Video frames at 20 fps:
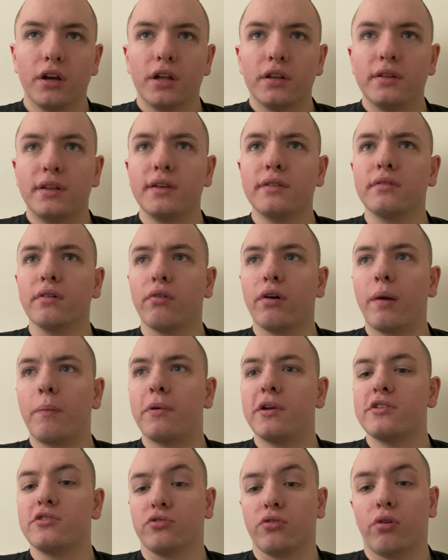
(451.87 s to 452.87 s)
These
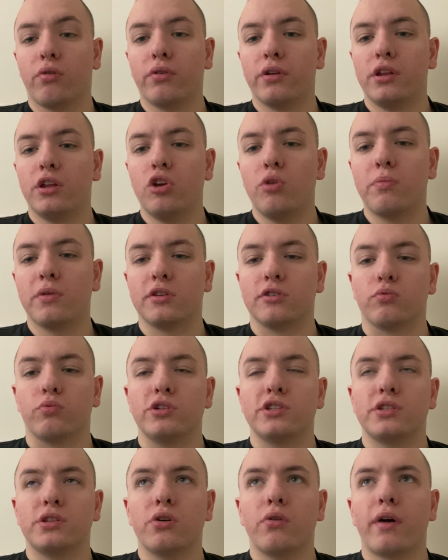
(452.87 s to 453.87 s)
celebrities are only humans. We
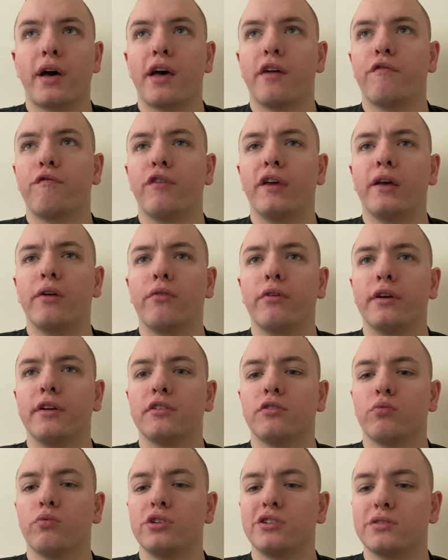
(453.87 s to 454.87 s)
still have
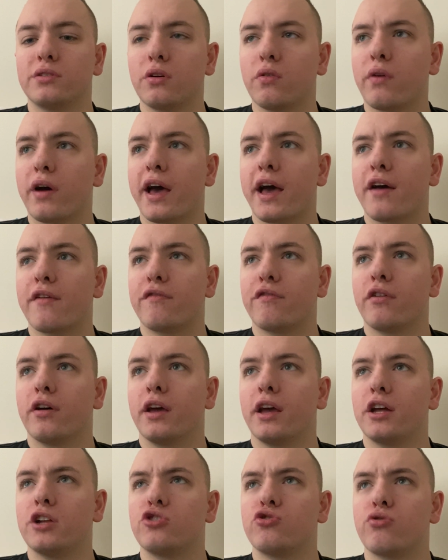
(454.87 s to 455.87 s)
feelings. We still have
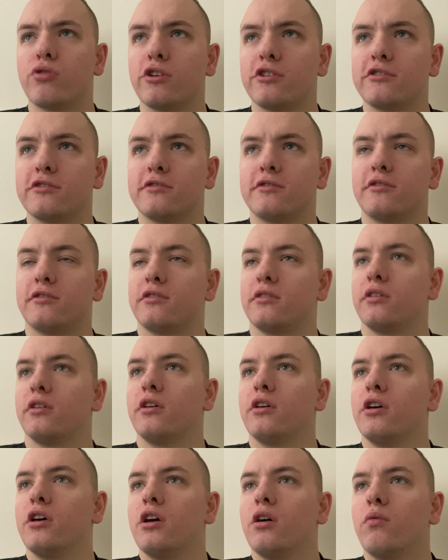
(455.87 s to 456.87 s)
interests.
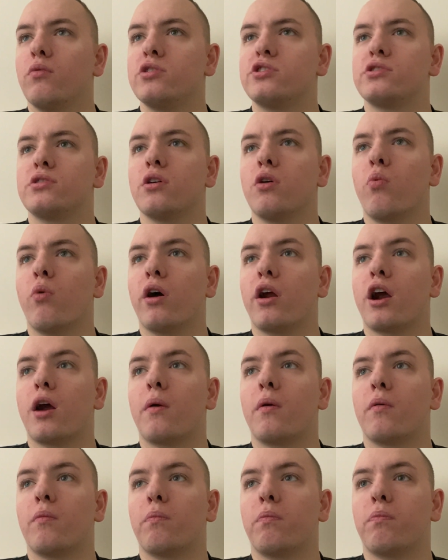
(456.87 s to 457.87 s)
We still want
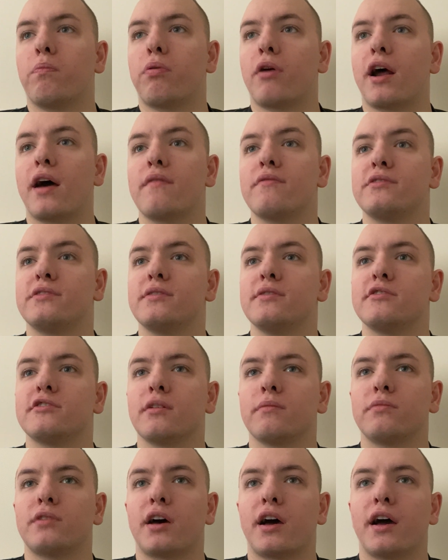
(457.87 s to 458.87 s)
our privacy
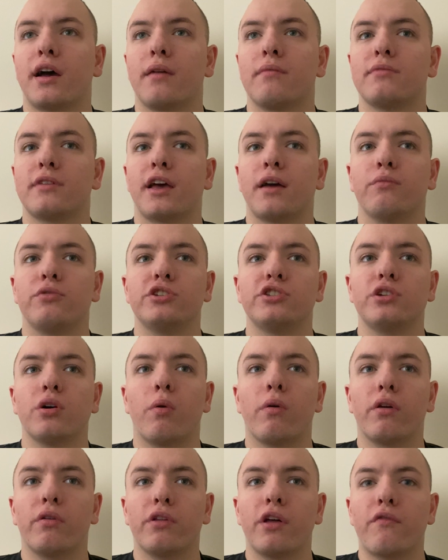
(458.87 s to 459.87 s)
sometimes, and we still
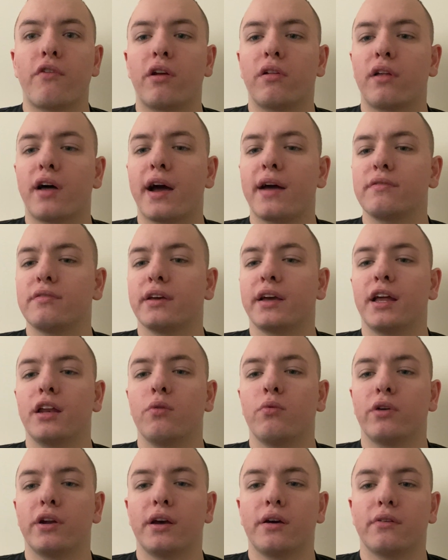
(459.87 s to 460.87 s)
want to live our lives like
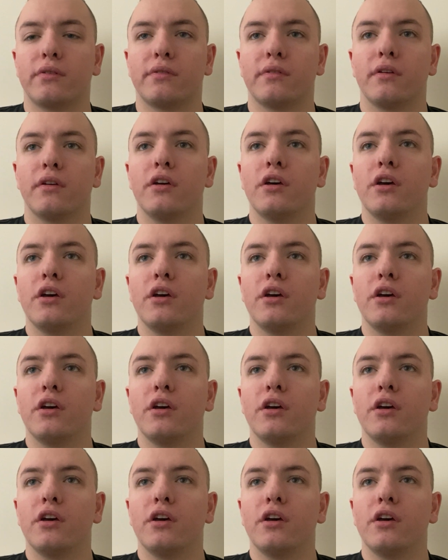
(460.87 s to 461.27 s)
anyone else.